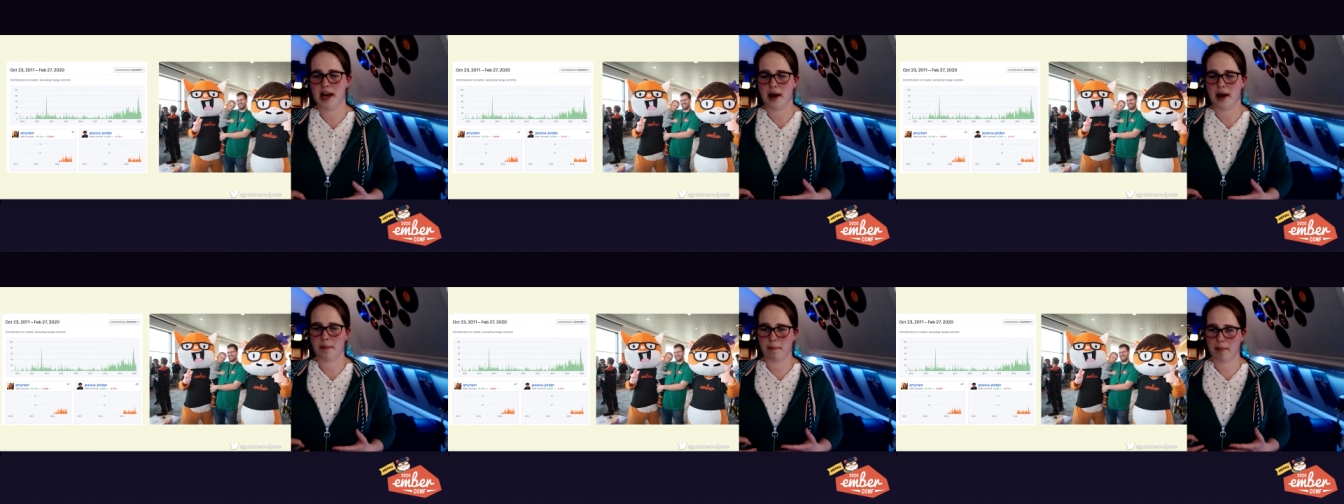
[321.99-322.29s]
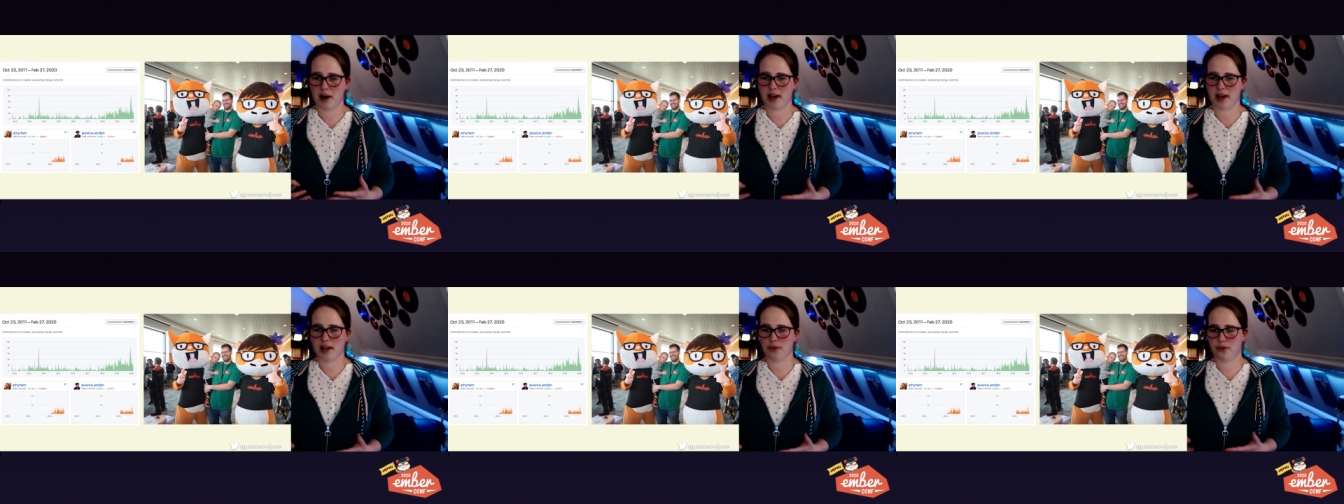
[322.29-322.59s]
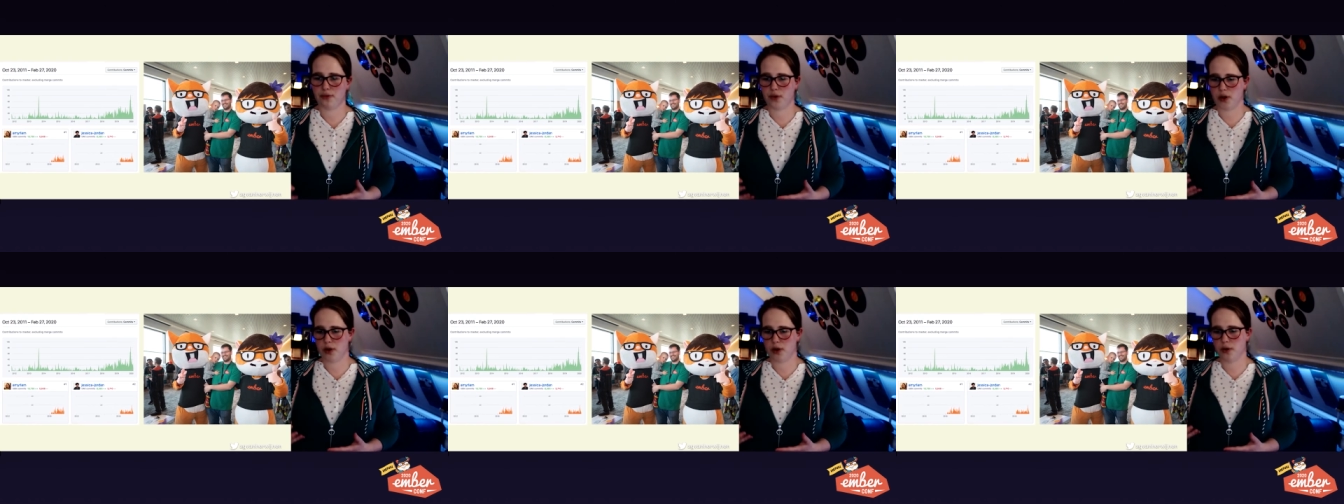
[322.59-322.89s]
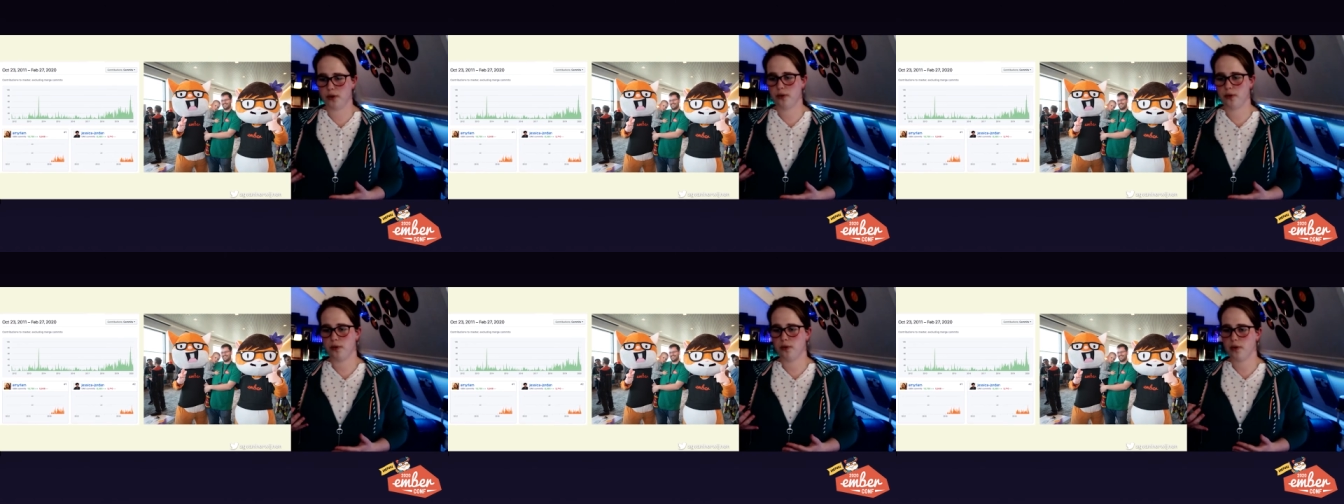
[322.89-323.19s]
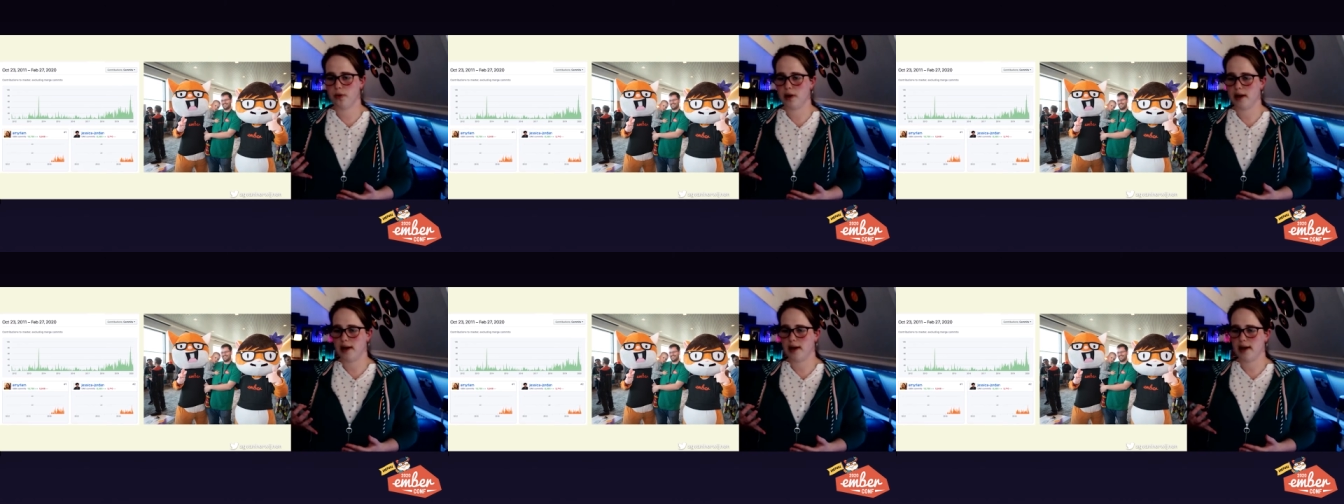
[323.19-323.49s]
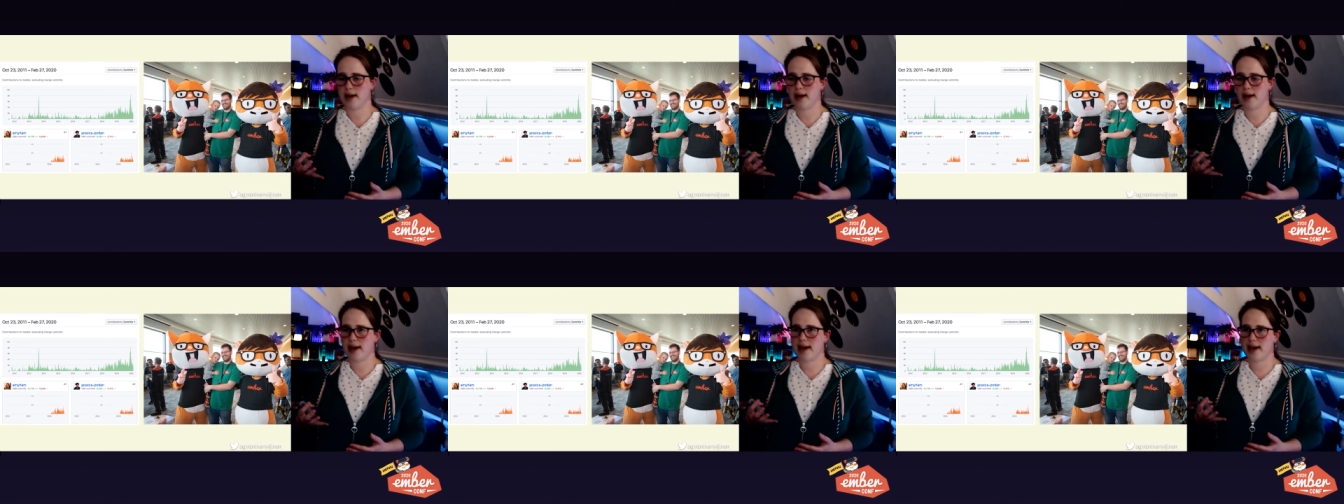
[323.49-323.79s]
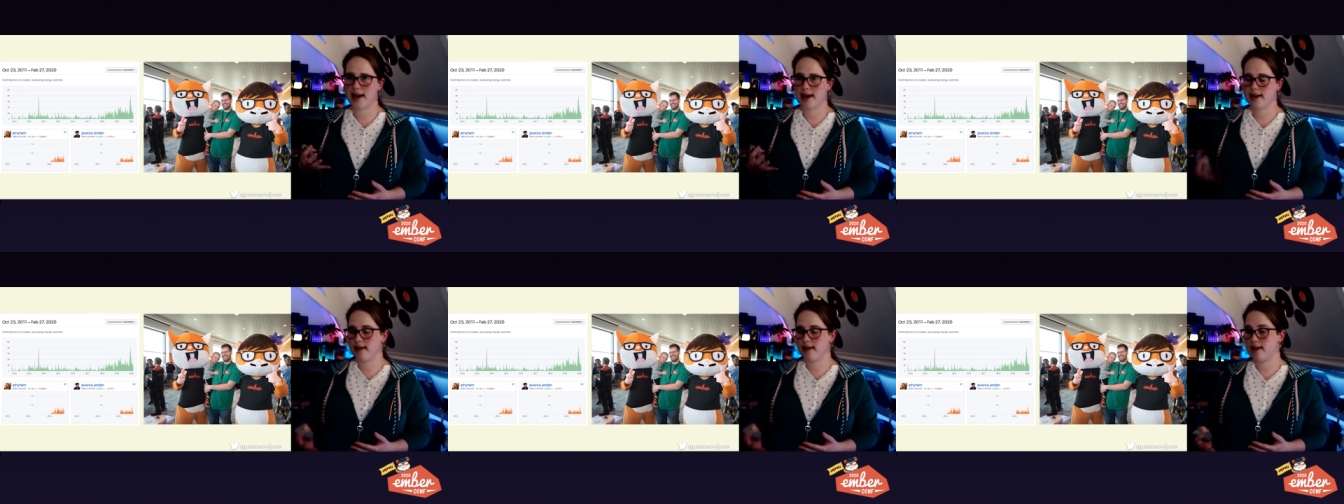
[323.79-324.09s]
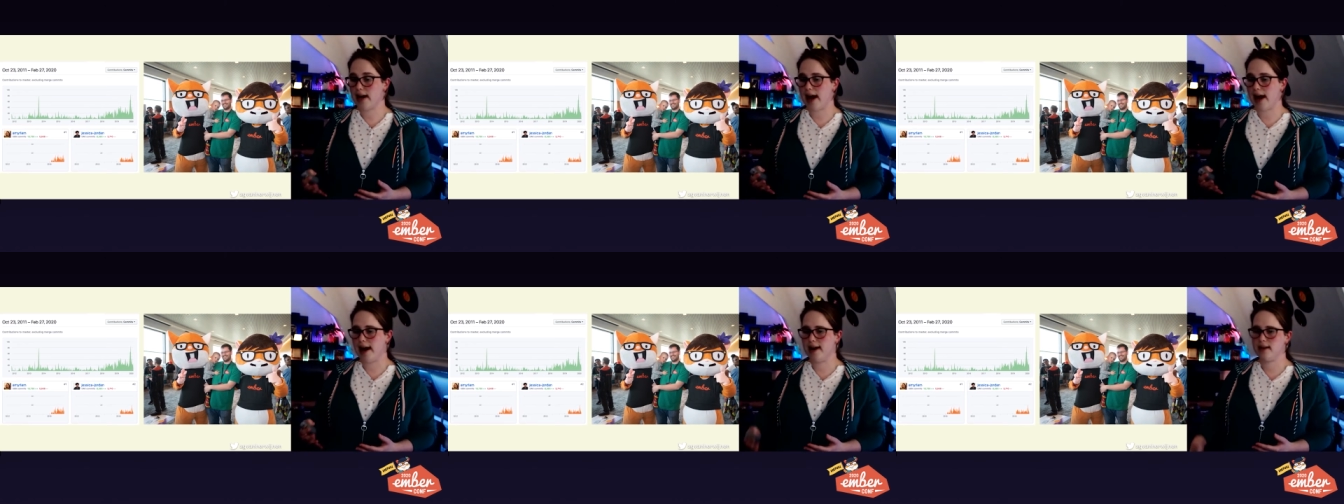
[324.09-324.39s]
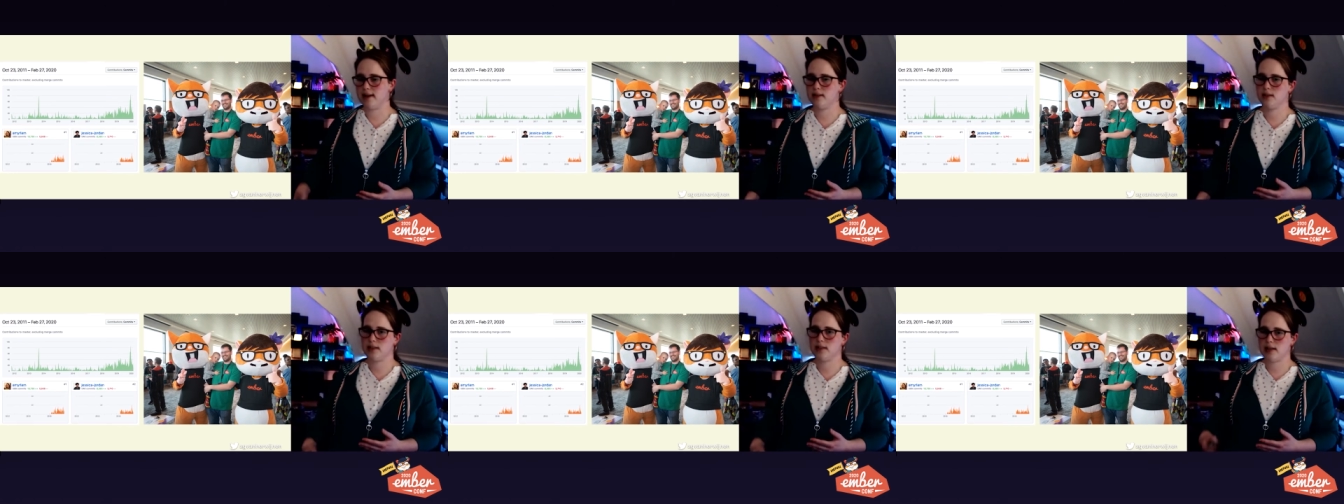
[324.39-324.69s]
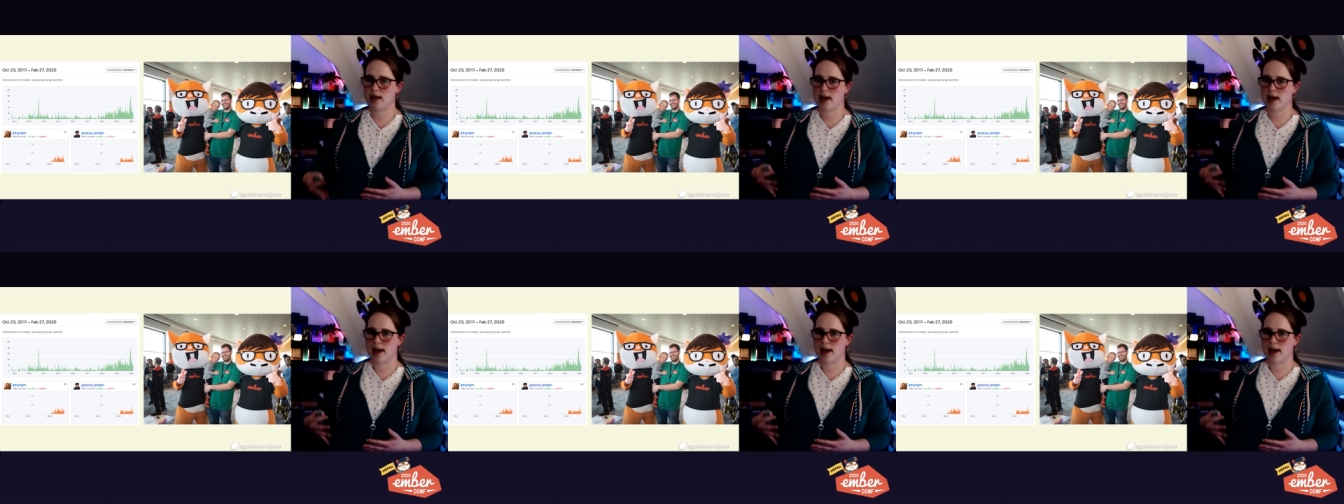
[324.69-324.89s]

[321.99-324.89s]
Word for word: might view it as